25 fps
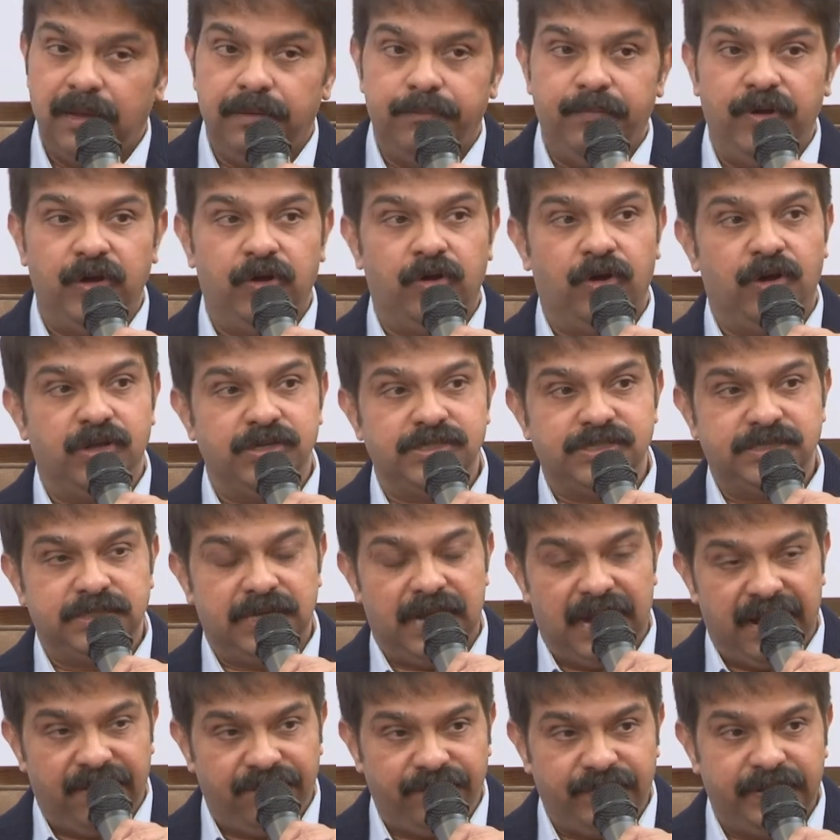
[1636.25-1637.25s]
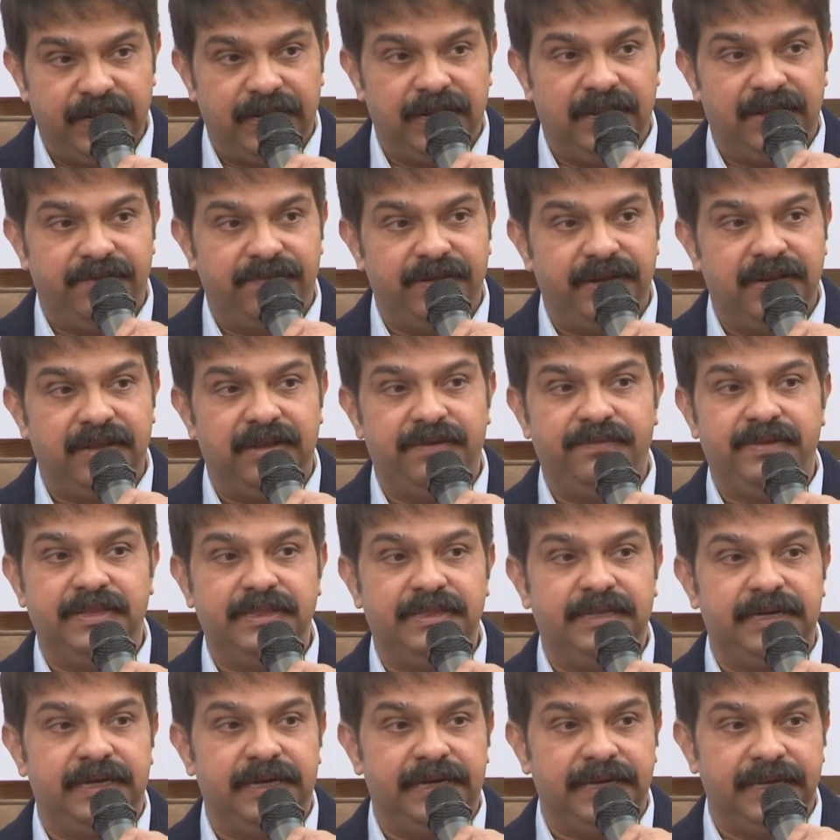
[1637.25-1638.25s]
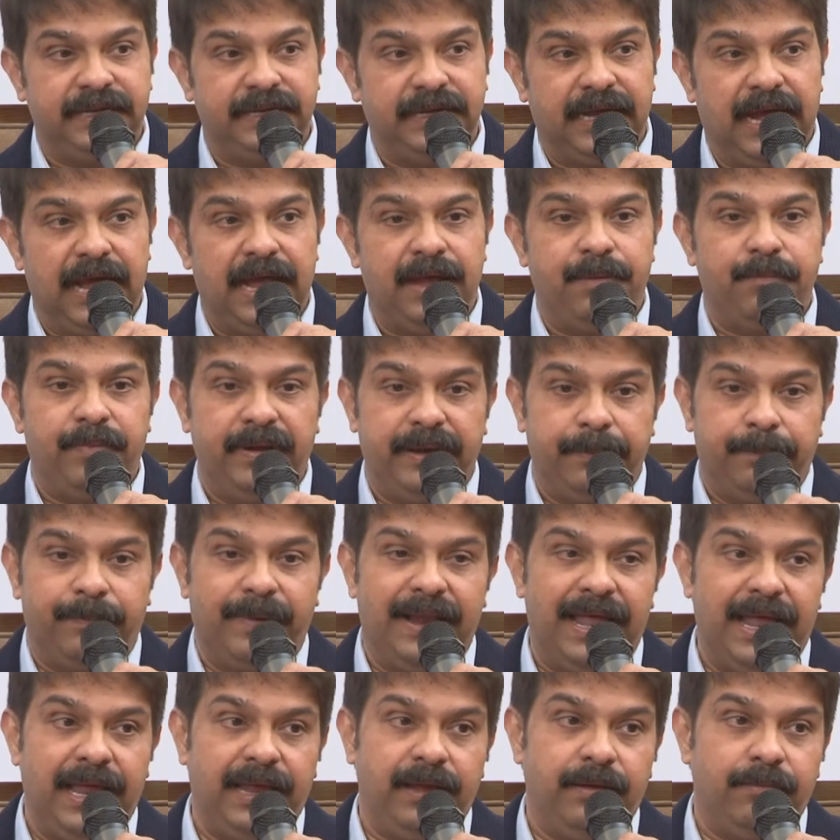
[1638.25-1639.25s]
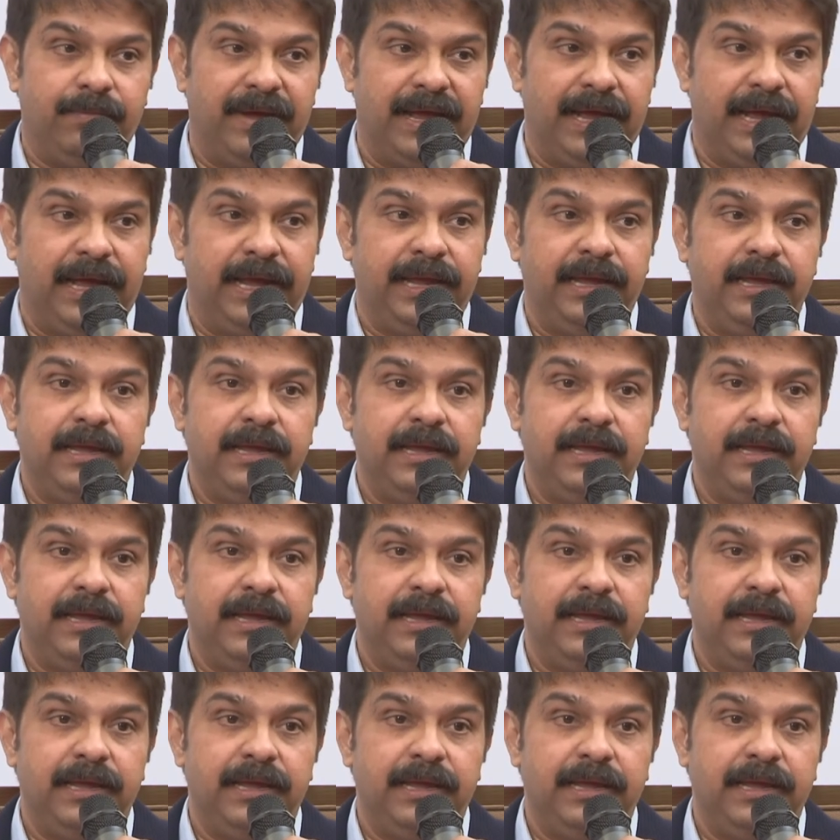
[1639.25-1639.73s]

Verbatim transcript: Because after 11, 11.30, I am replying my